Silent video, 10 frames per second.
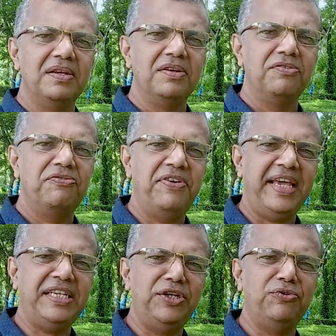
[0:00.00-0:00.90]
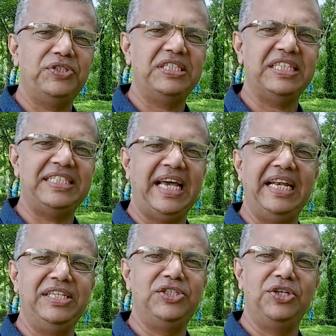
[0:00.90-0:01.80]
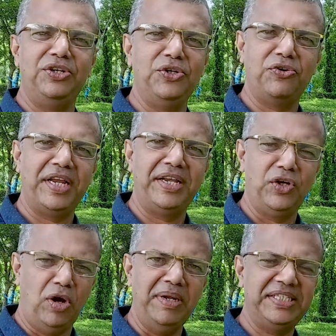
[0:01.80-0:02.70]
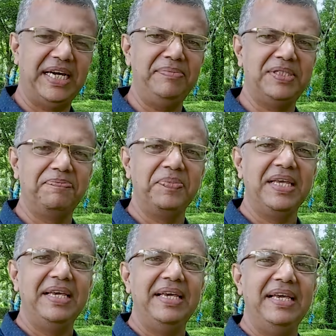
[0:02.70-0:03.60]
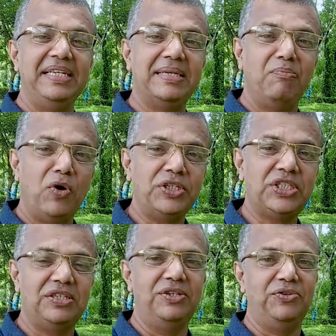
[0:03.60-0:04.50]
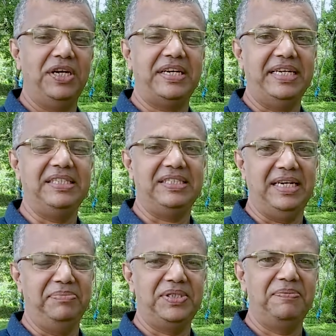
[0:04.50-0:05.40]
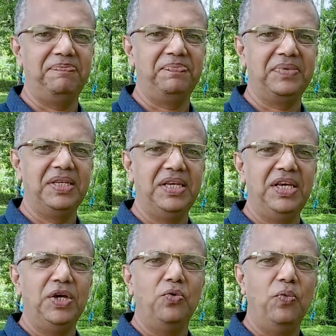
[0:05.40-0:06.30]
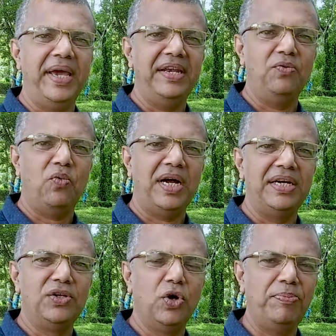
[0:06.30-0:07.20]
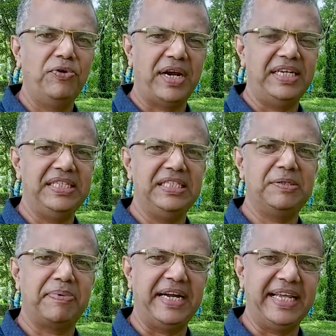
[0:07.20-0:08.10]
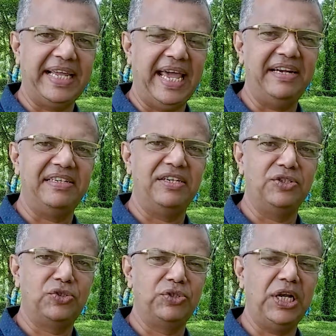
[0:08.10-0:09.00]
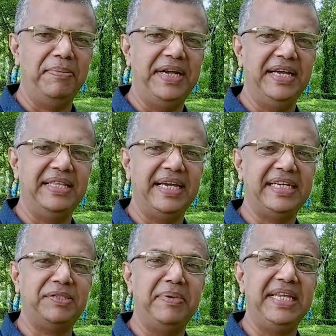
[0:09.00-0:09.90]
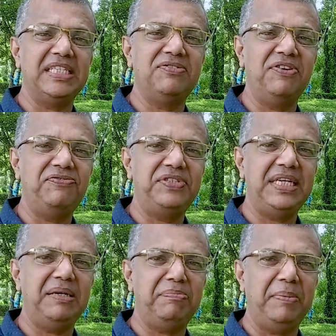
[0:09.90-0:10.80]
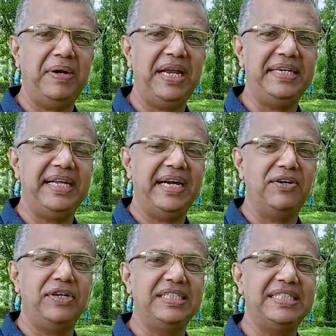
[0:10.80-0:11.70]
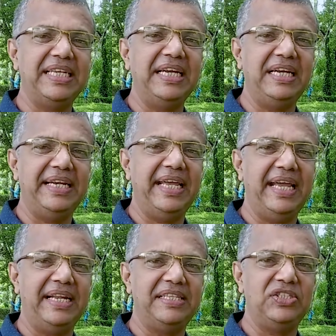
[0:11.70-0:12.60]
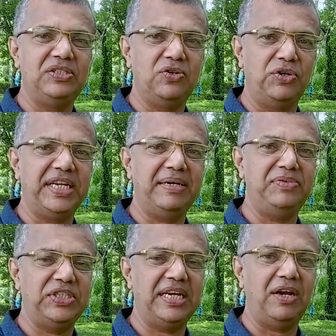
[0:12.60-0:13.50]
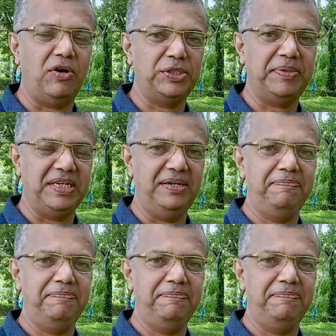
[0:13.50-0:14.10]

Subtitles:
Fake news is a challenge during normal times. It's a monster during crisis times. When one Gopu Rajan spread a canard on social media that as many as 15 people had died on a single day at the Kottayam General Hospital,